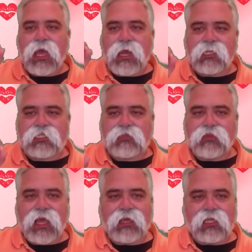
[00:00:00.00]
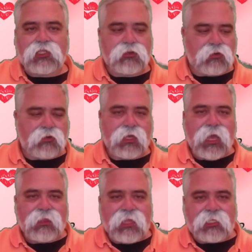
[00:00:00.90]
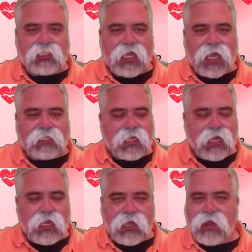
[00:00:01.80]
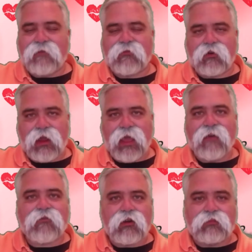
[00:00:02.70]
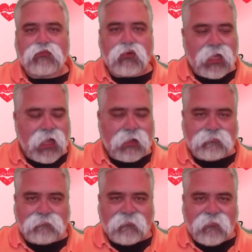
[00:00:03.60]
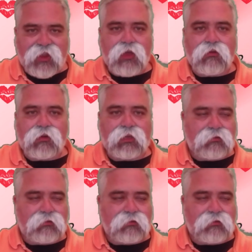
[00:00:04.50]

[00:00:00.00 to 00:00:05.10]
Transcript: And display the truth that she has never, ever put a video